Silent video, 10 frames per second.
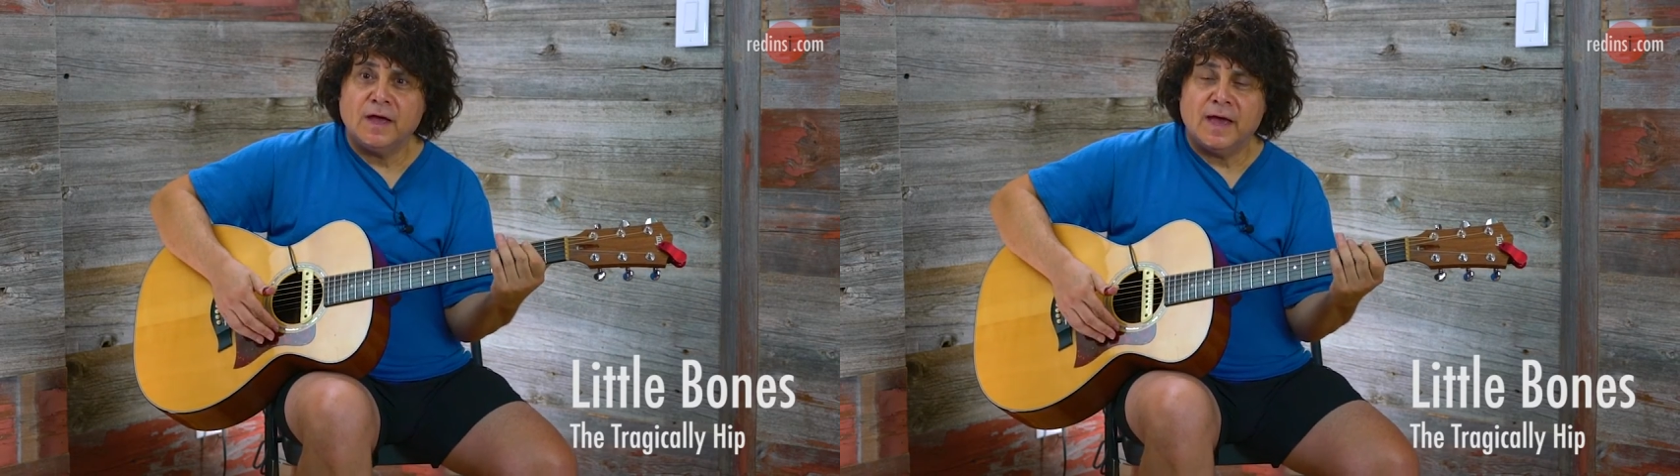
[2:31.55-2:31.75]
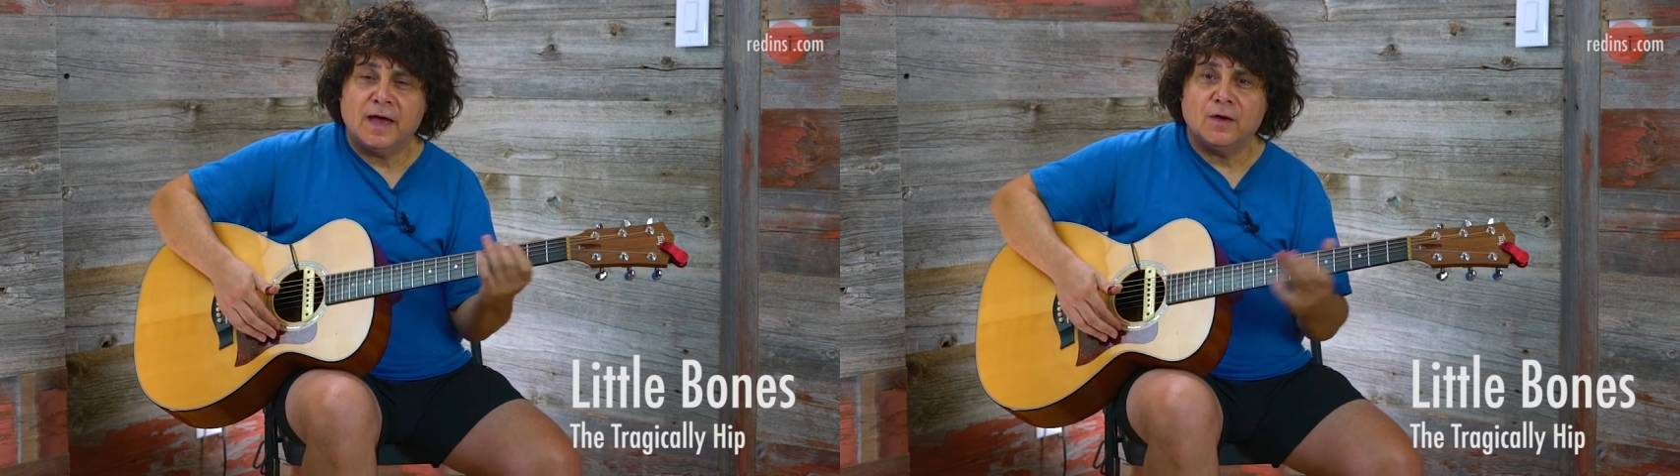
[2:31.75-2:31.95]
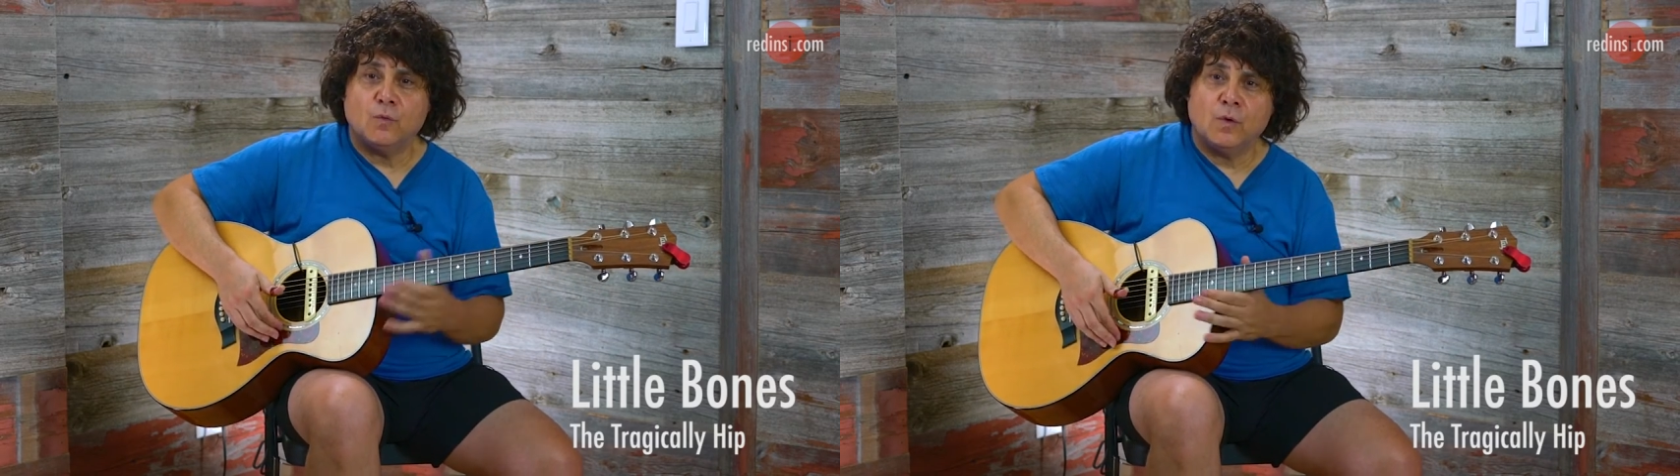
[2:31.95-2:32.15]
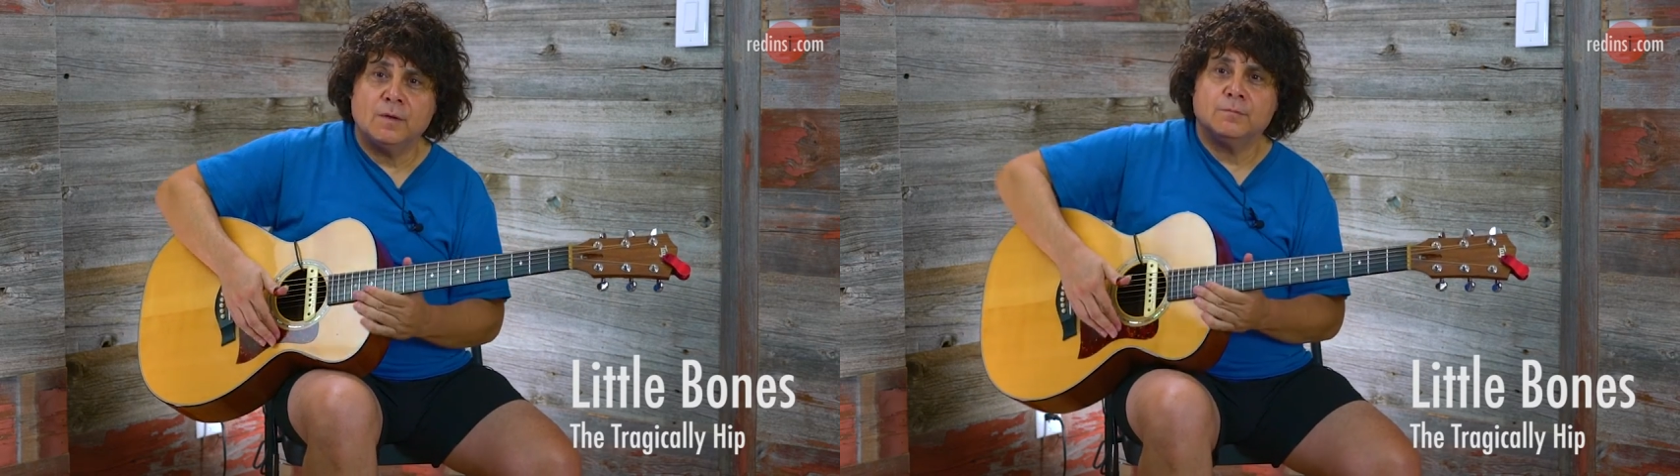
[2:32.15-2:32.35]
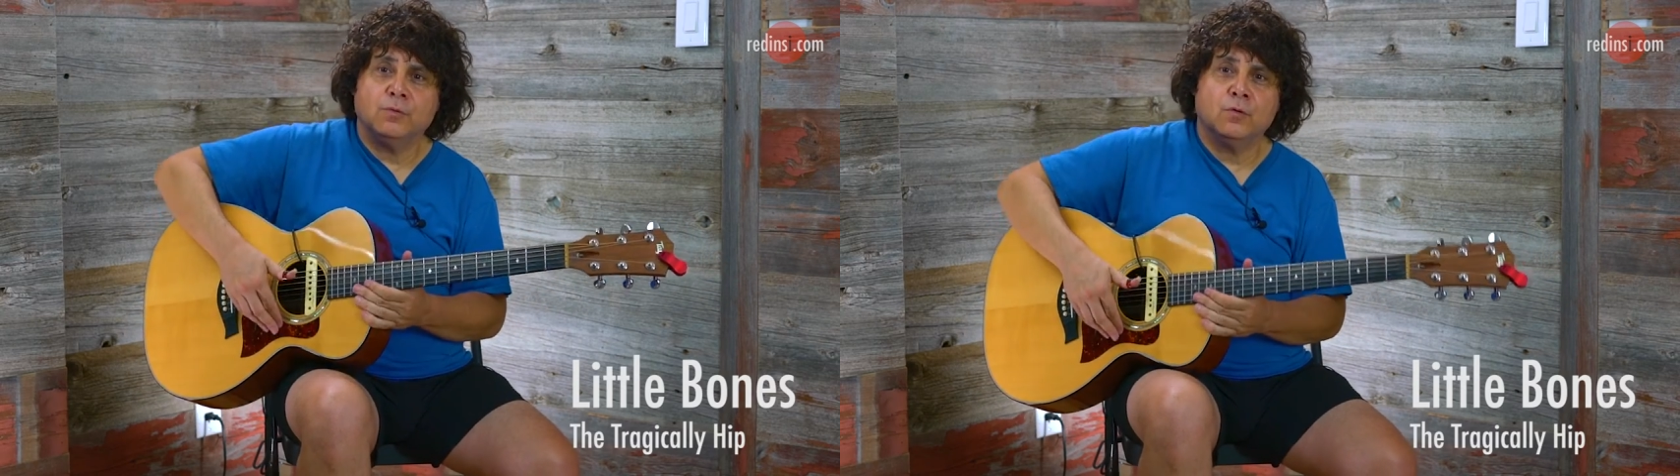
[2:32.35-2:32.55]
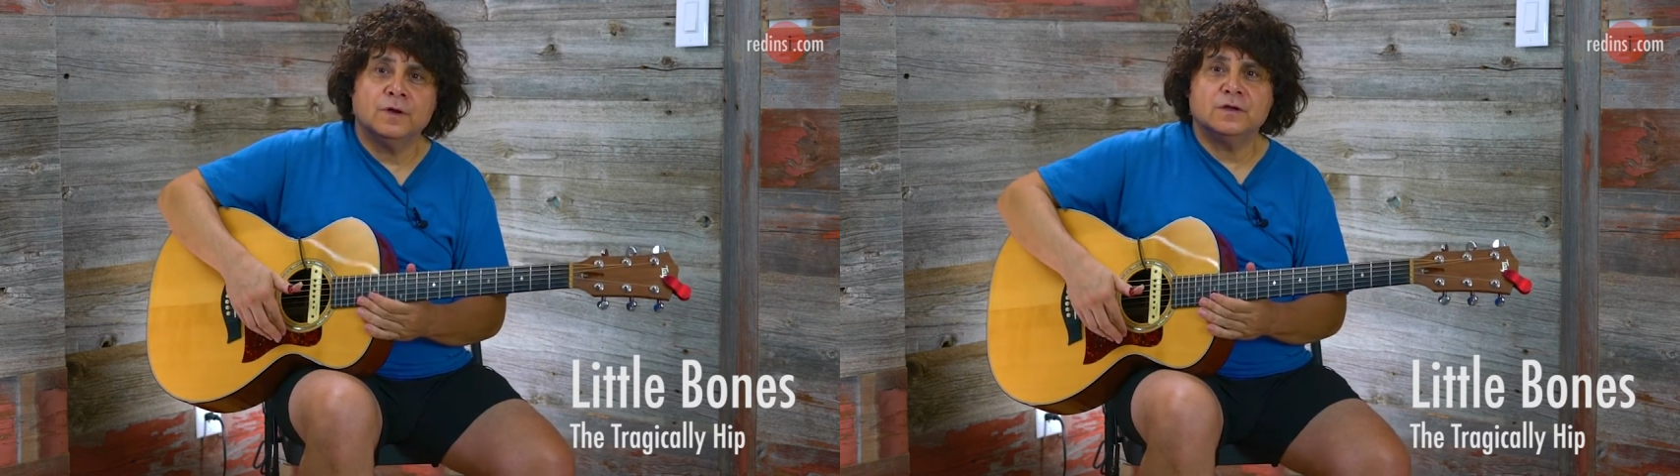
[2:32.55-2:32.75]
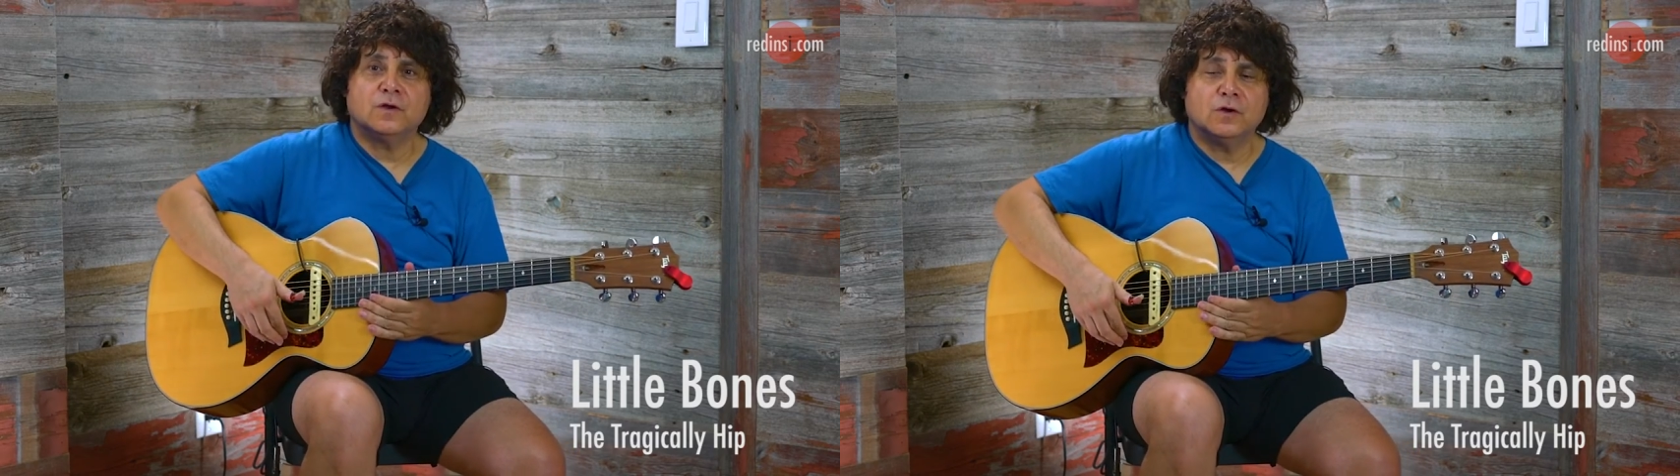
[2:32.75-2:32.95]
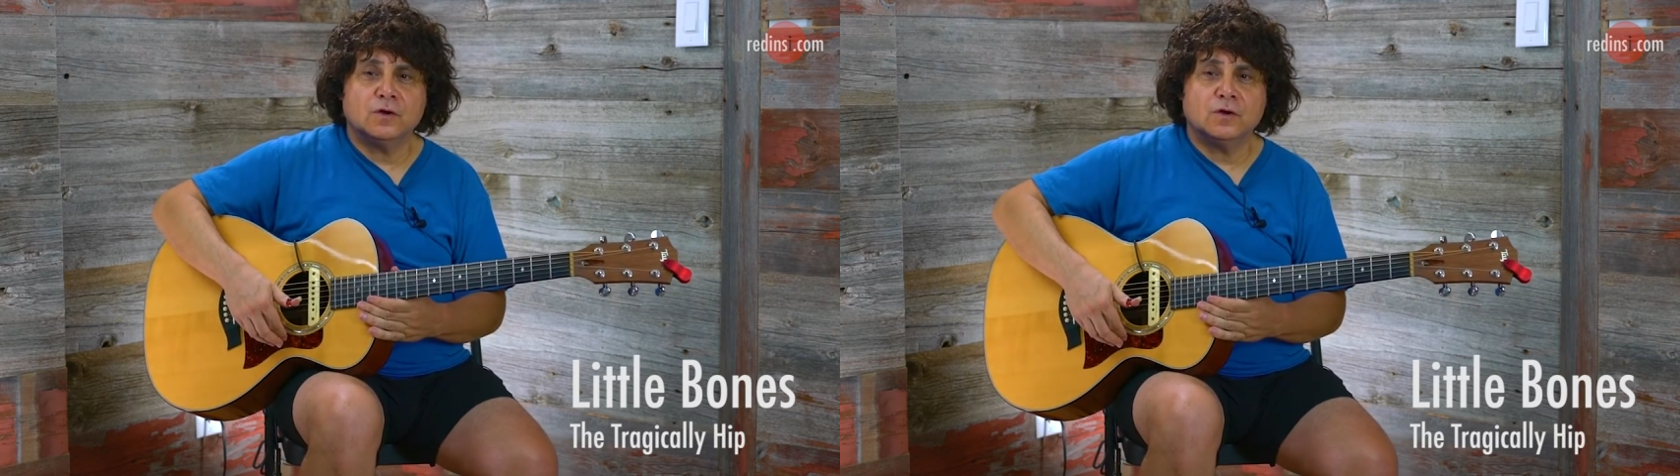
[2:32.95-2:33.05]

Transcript: At one point,